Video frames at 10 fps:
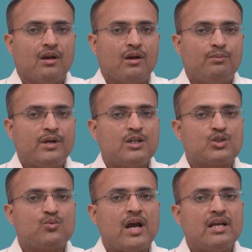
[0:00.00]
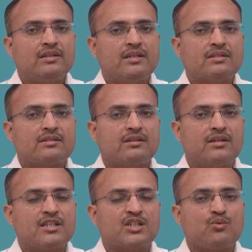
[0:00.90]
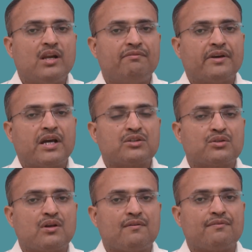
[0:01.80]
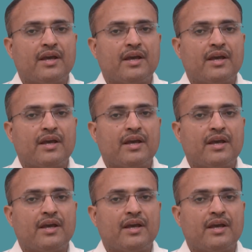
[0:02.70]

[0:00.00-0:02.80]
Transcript: Friends, why this disqualification of